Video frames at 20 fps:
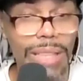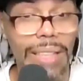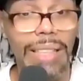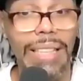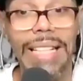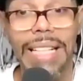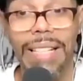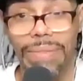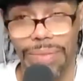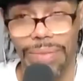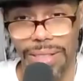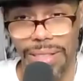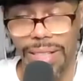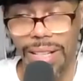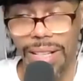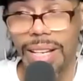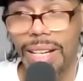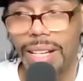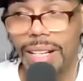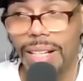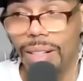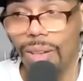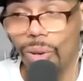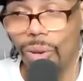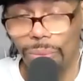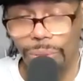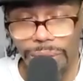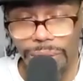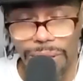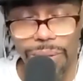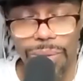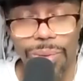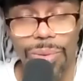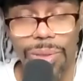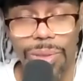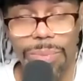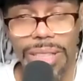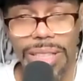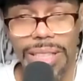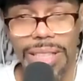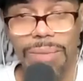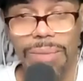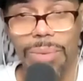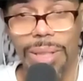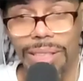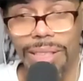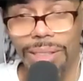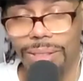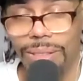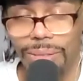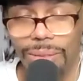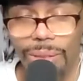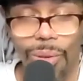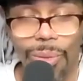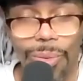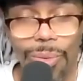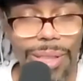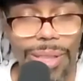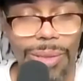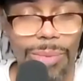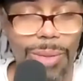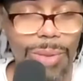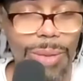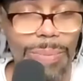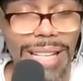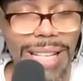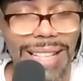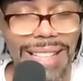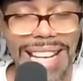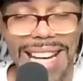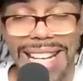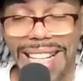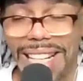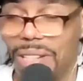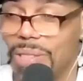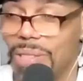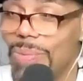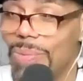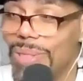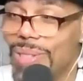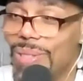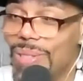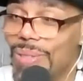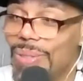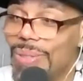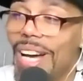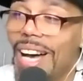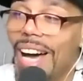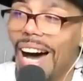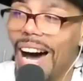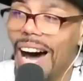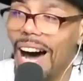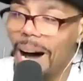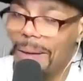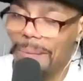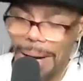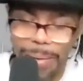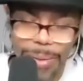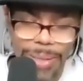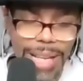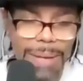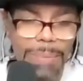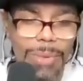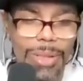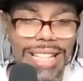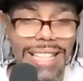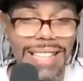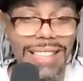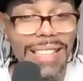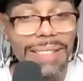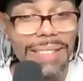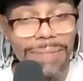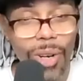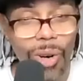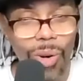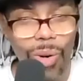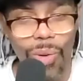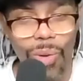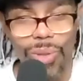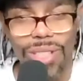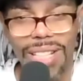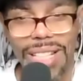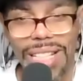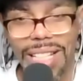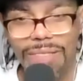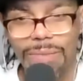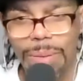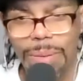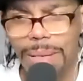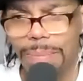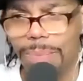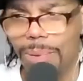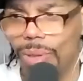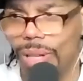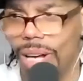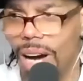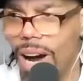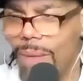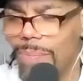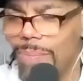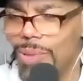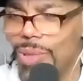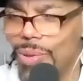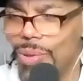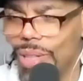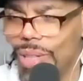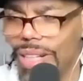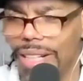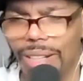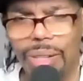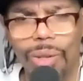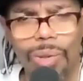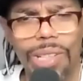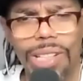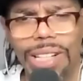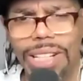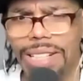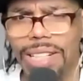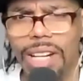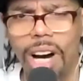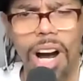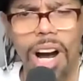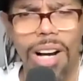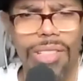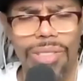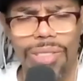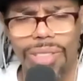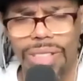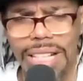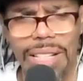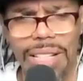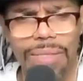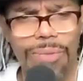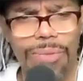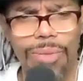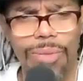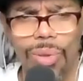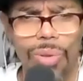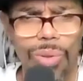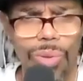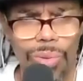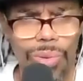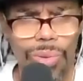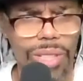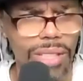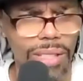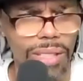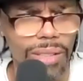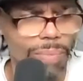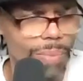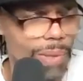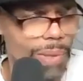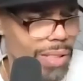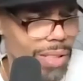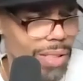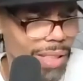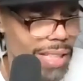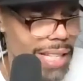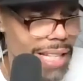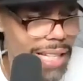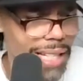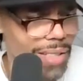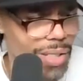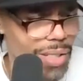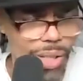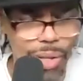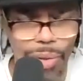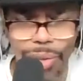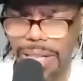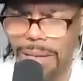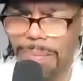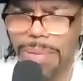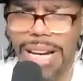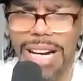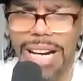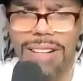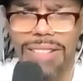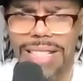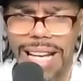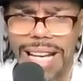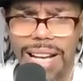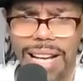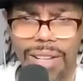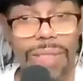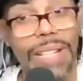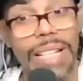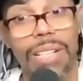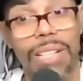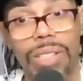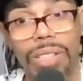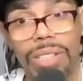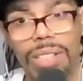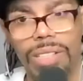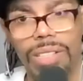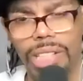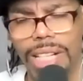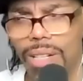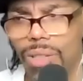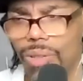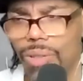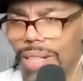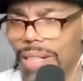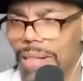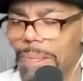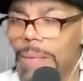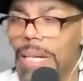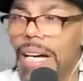Lyft, hopefully soon to be, well, hopefully we'll be making that announcement soon. I was able to get Lyft codes to give people the opportunity to go to their doctors, to get food, to kids to go to their parents' house if they could, to check on them.